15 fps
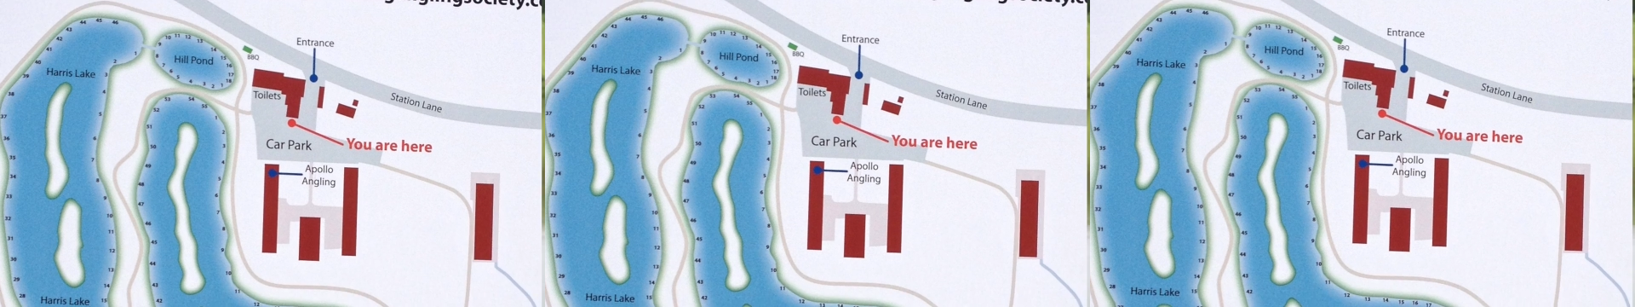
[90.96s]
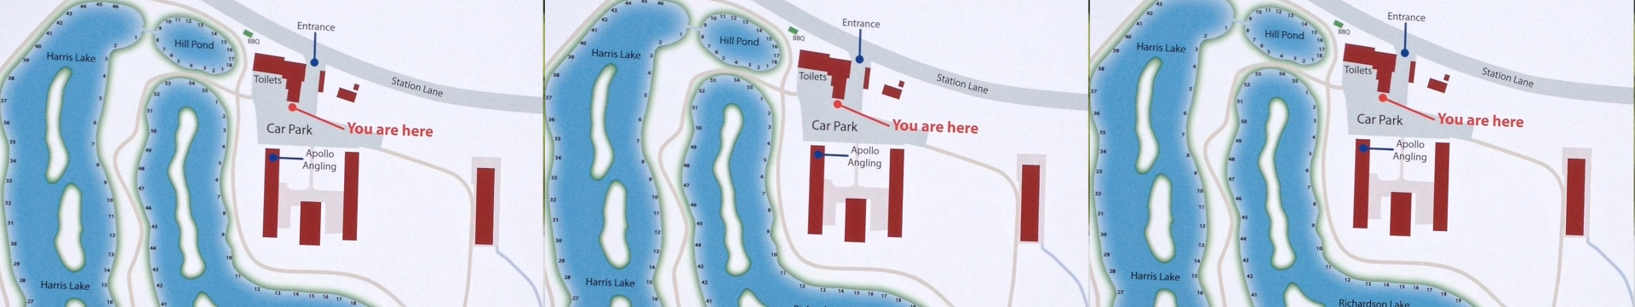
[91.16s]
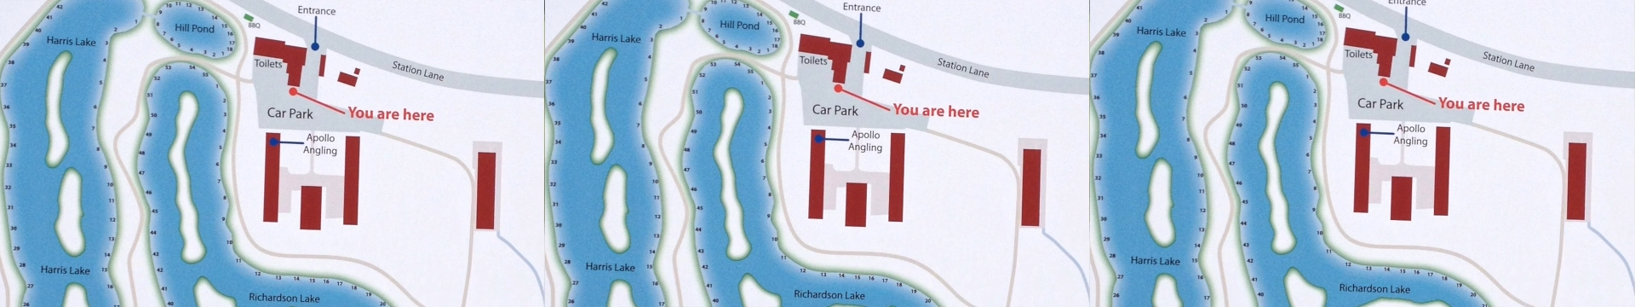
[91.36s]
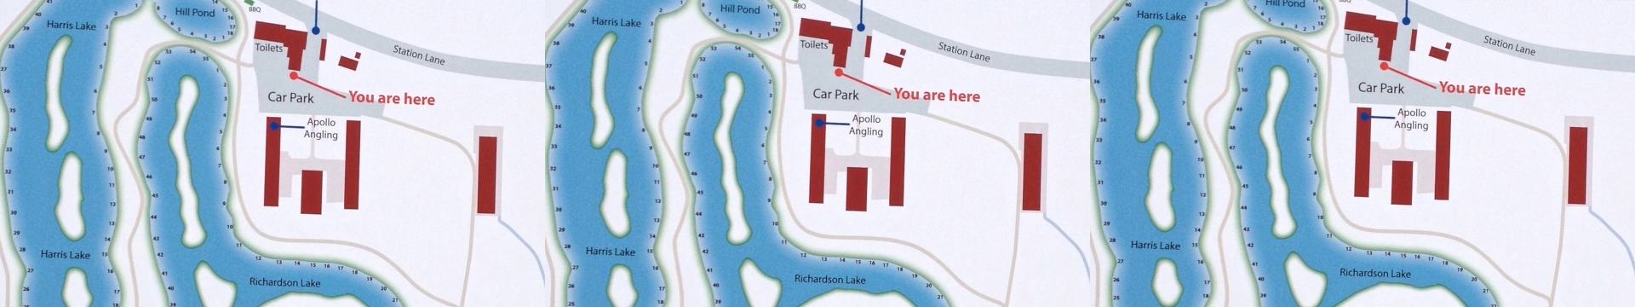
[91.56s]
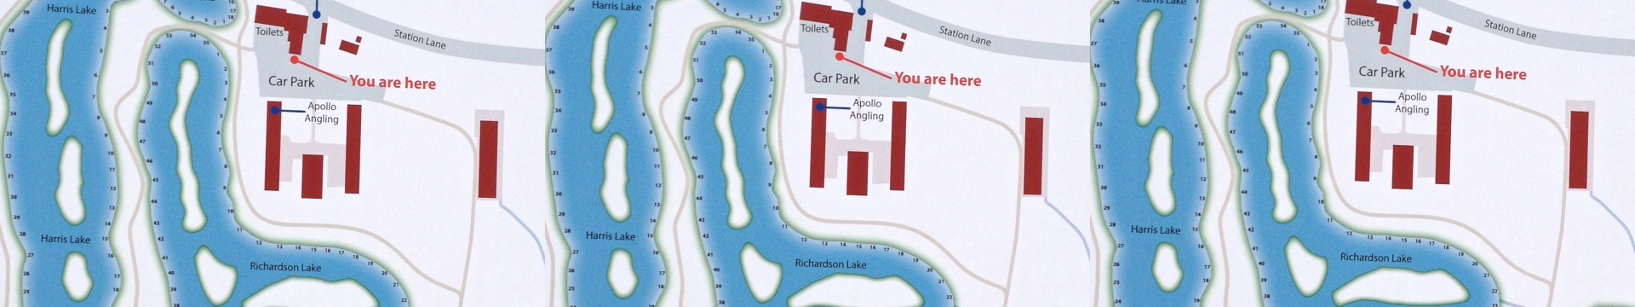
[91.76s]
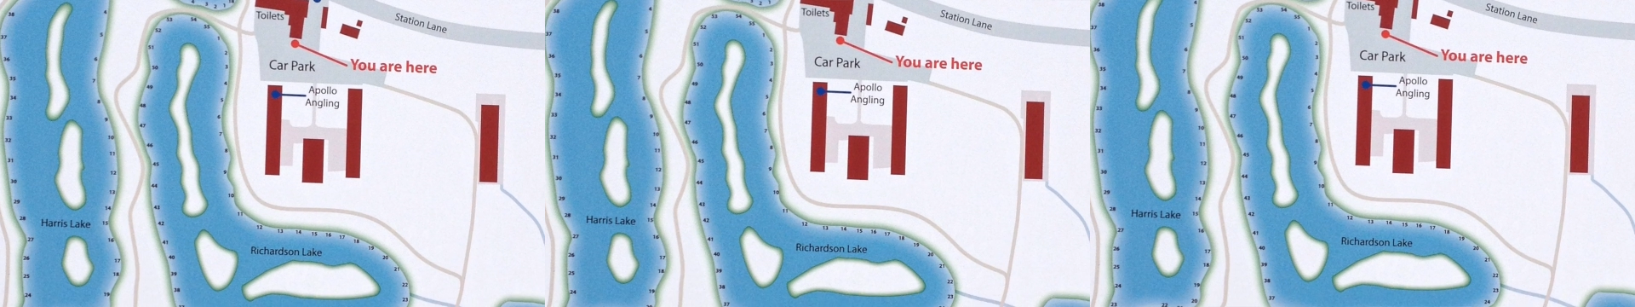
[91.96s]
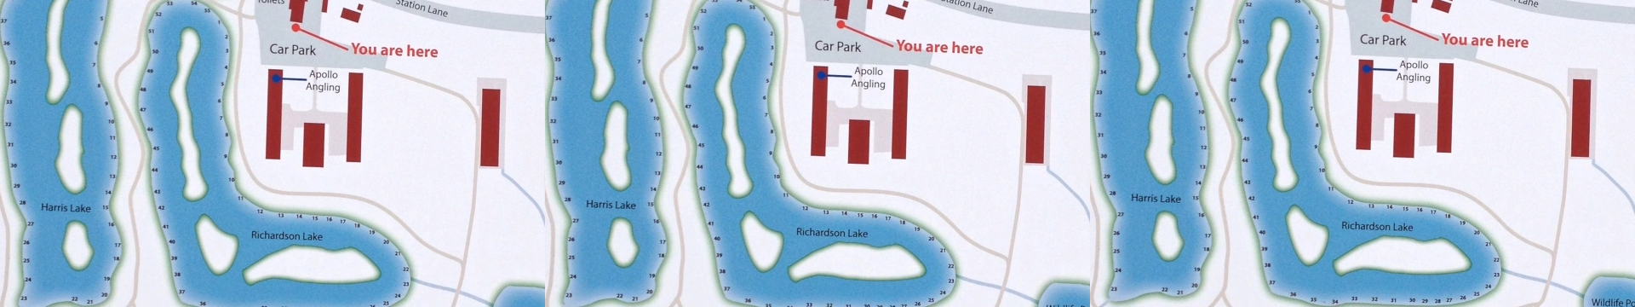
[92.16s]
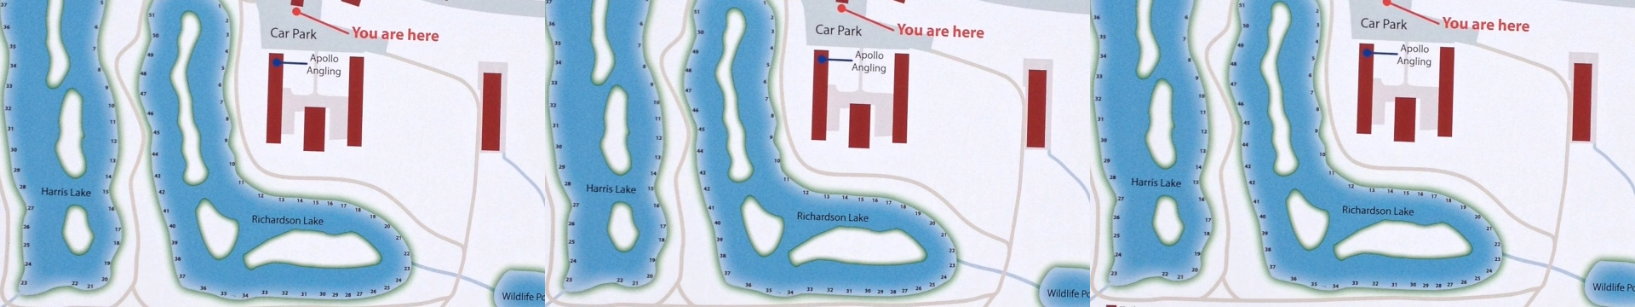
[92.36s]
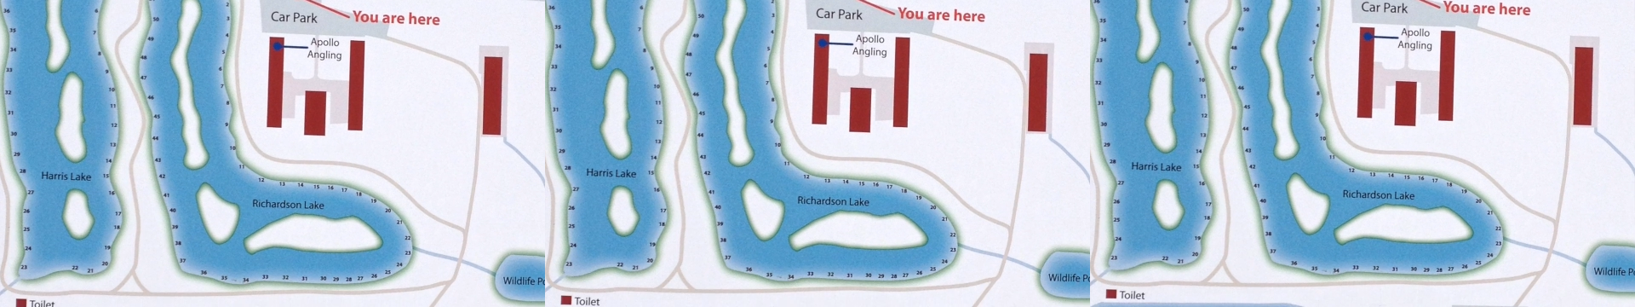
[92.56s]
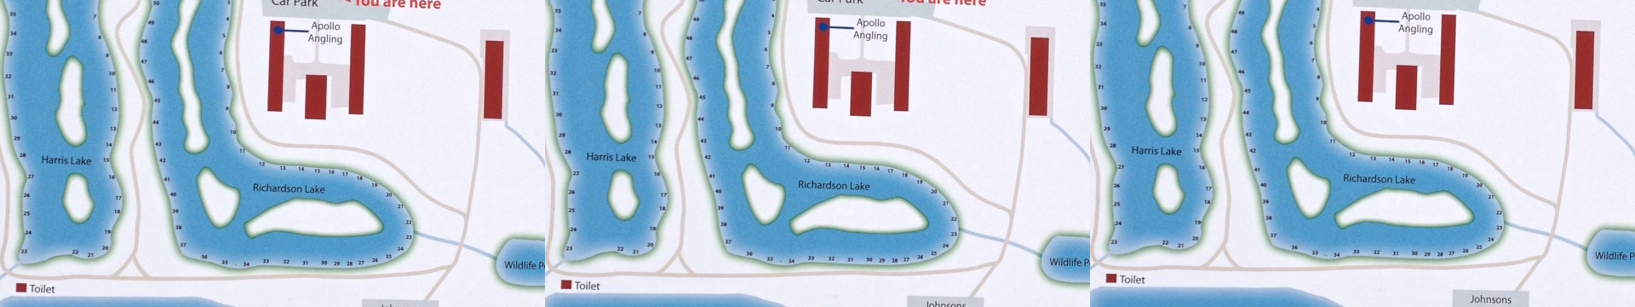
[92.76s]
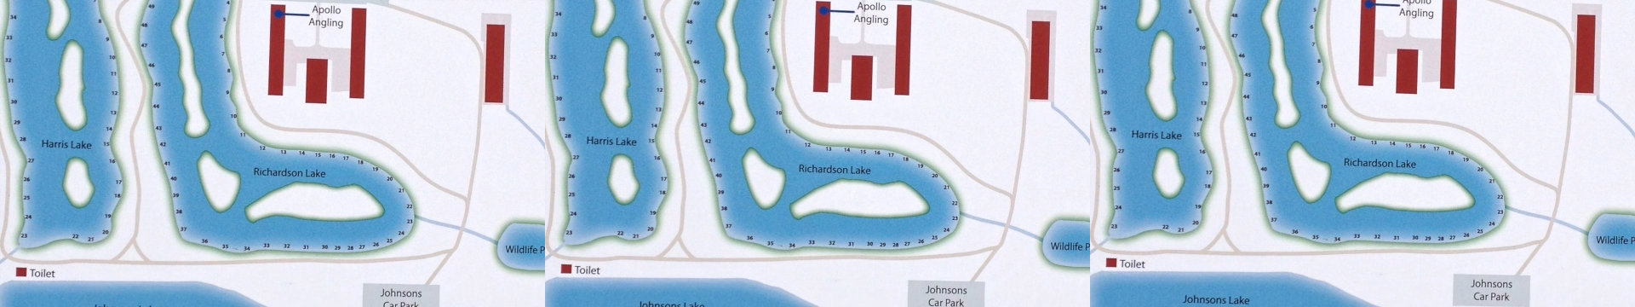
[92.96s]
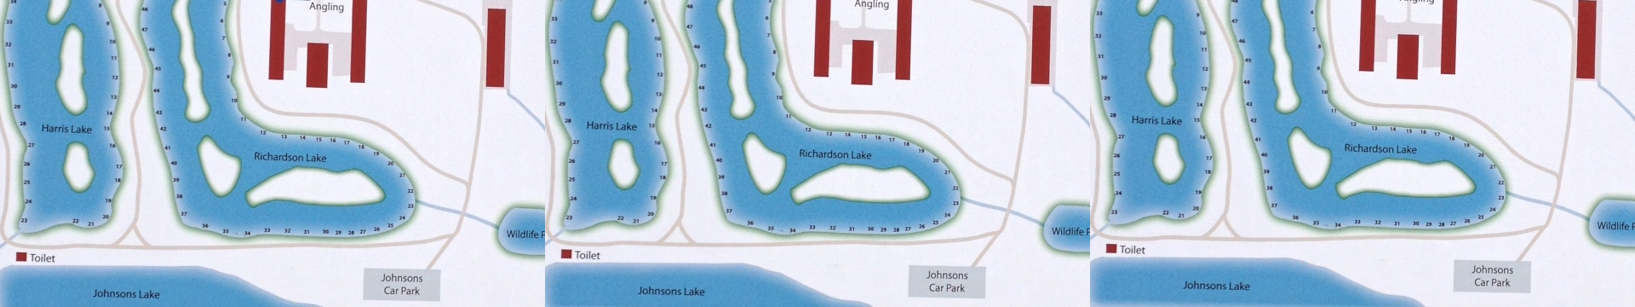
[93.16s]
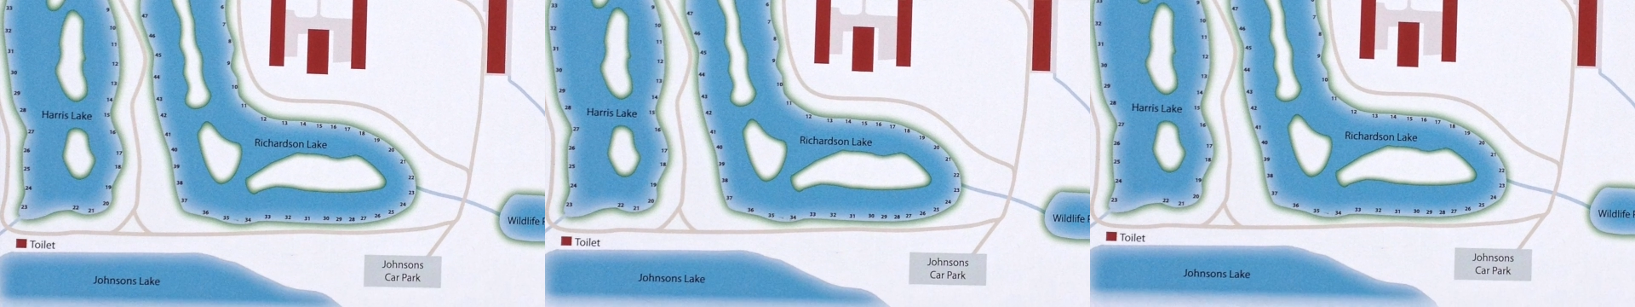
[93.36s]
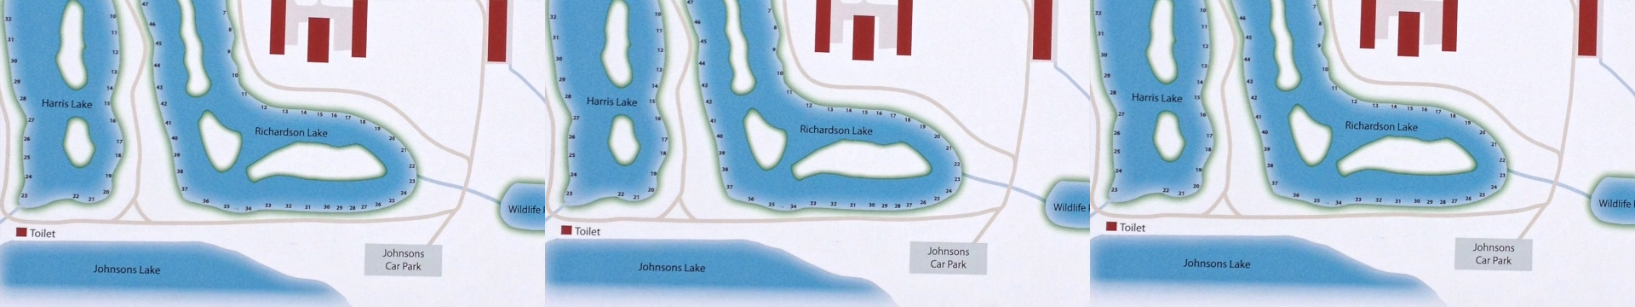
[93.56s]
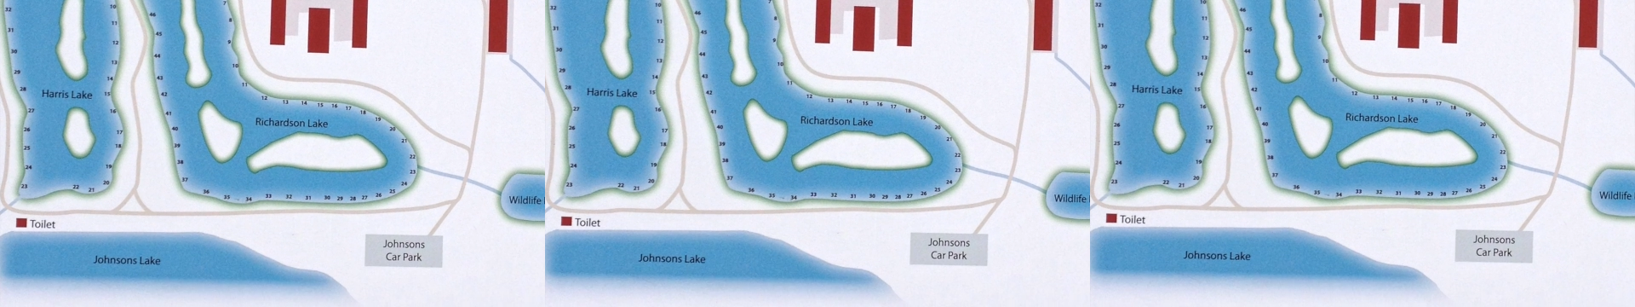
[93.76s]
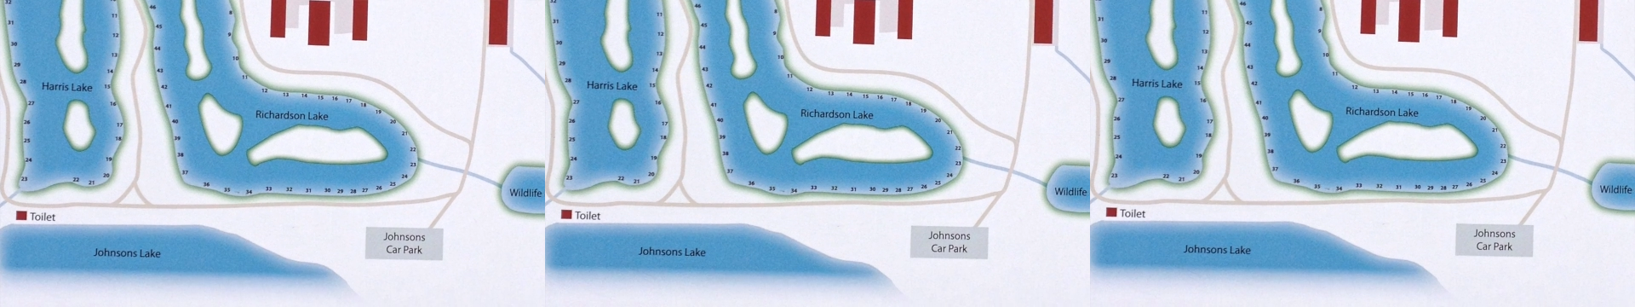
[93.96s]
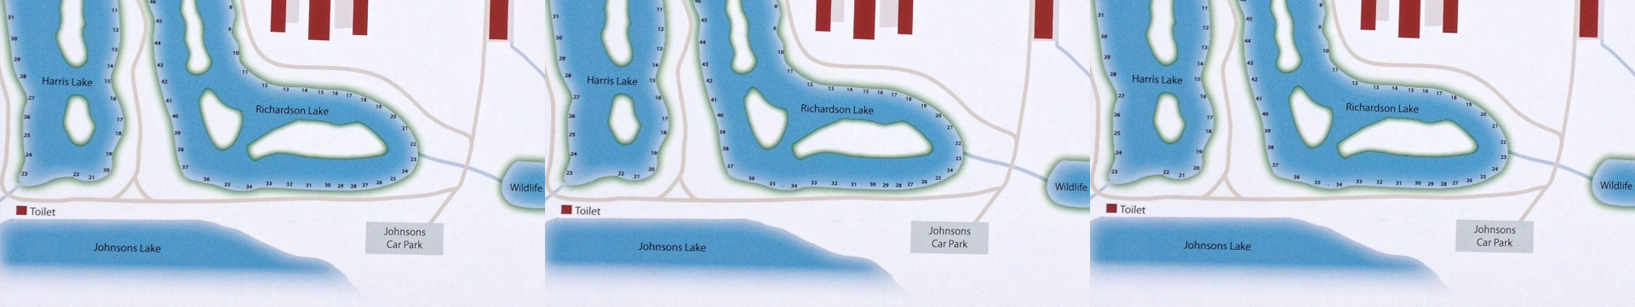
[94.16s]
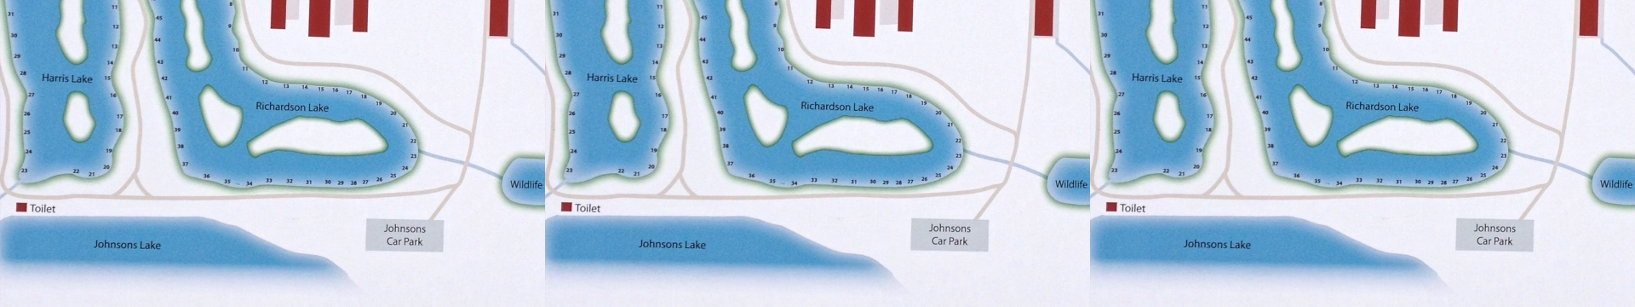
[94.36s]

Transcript: (no speaker visible)